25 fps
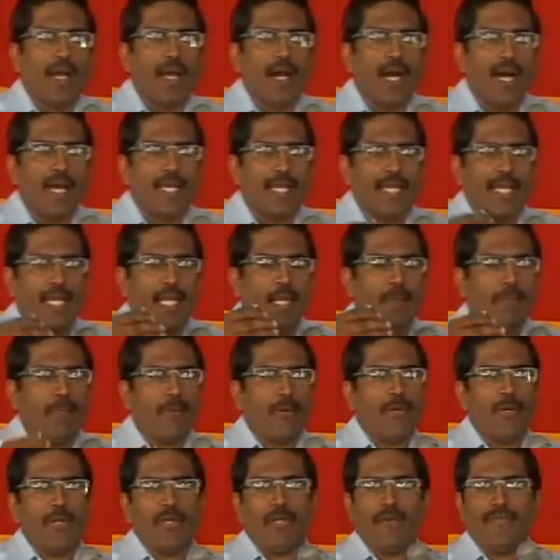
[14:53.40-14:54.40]
at any
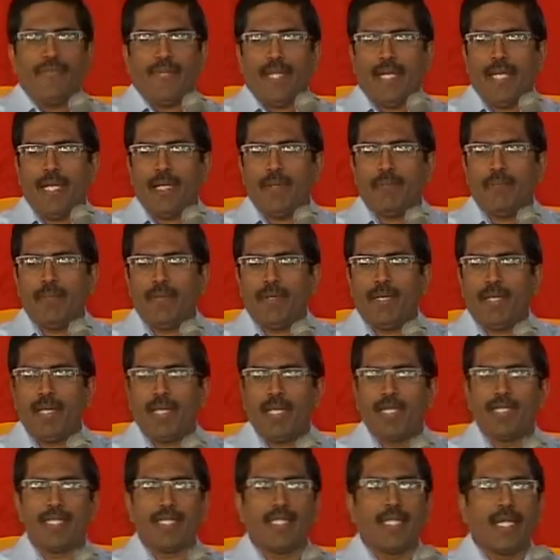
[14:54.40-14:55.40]
point of time
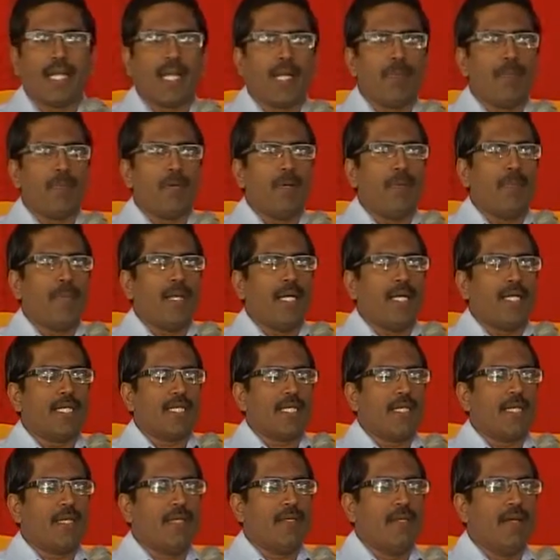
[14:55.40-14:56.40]
in the general population,
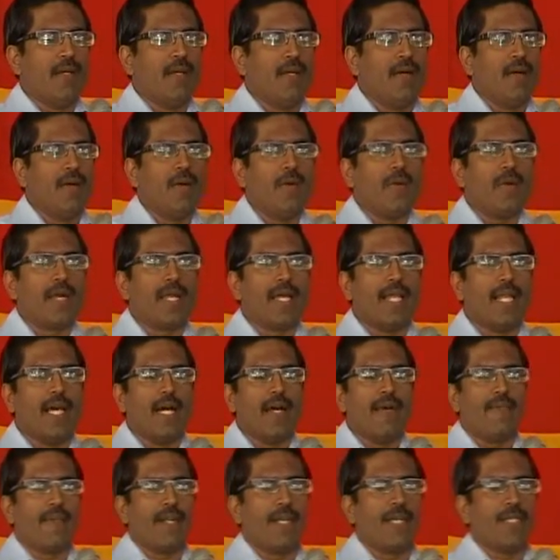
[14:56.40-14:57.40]
on an
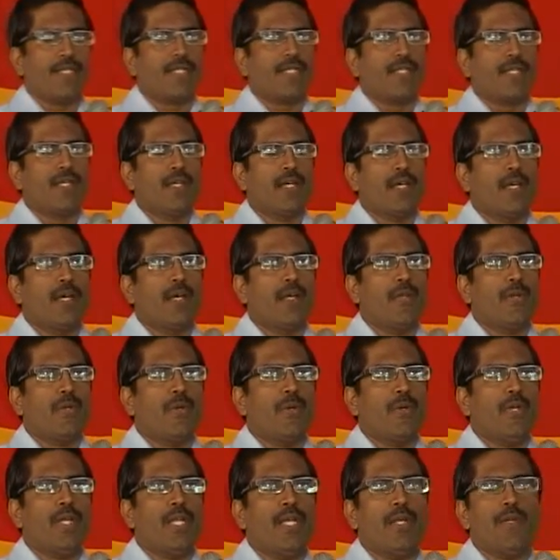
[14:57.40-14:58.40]
average,
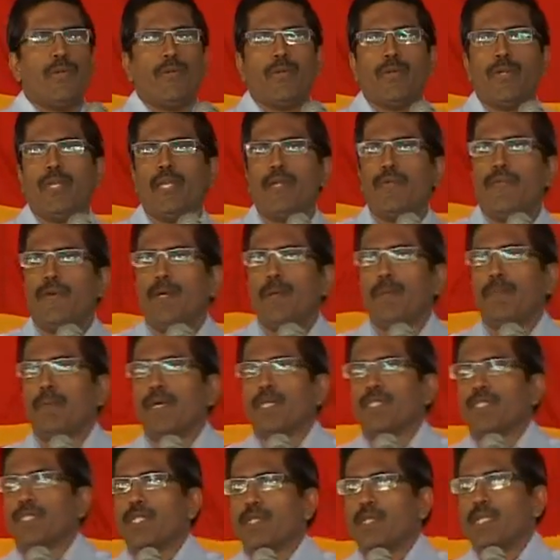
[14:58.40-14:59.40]
20 to
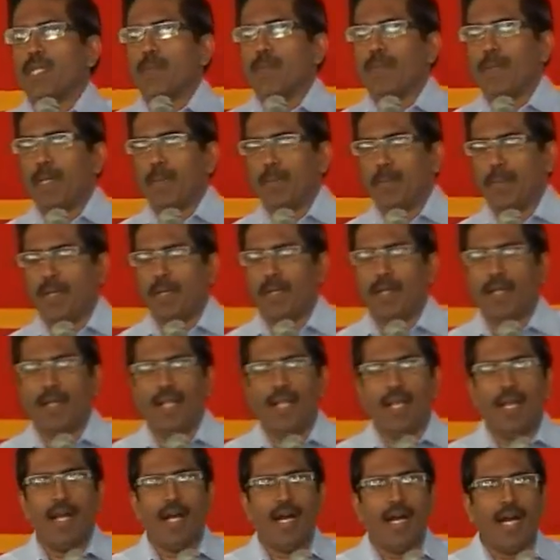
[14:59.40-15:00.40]
25% of the people
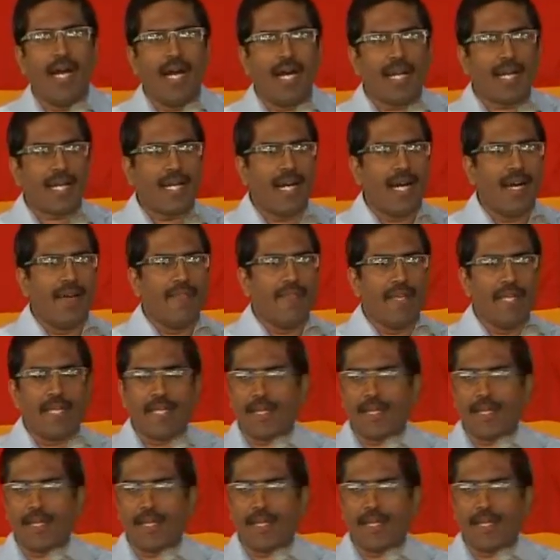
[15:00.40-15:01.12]
are having